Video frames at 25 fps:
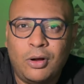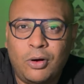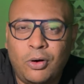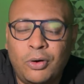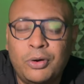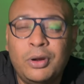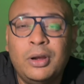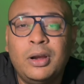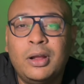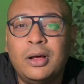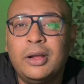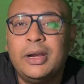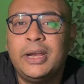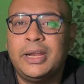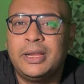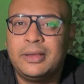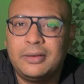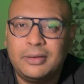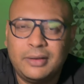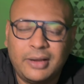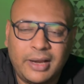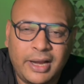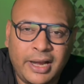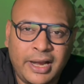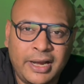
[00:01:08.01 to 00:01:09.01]
on
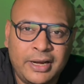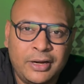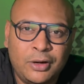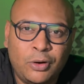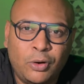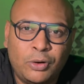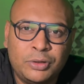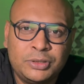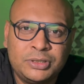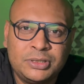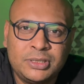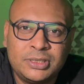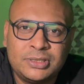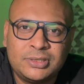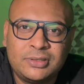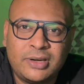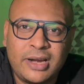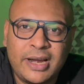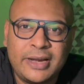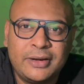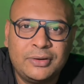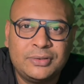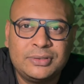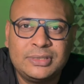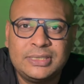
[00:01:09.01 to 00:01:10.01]
learning and not just
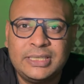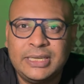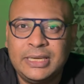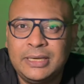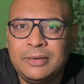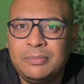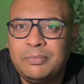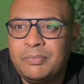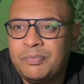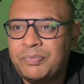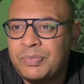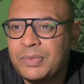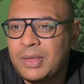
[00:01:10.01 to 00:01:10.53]
trying to see